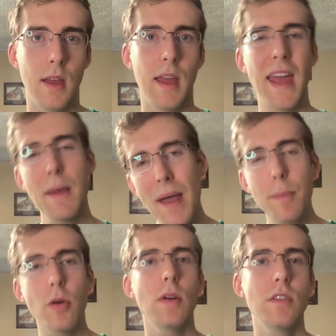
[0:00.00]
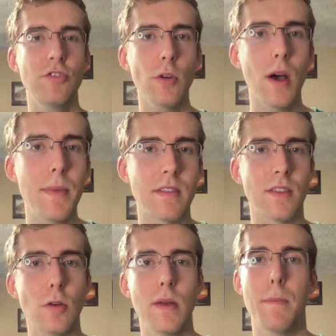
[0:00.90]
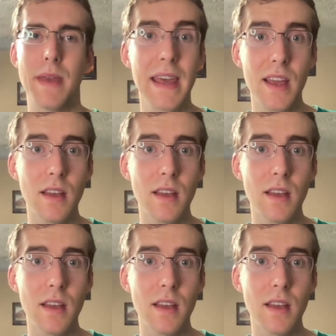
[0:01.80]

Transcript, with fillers: And it might show up as a little bit big.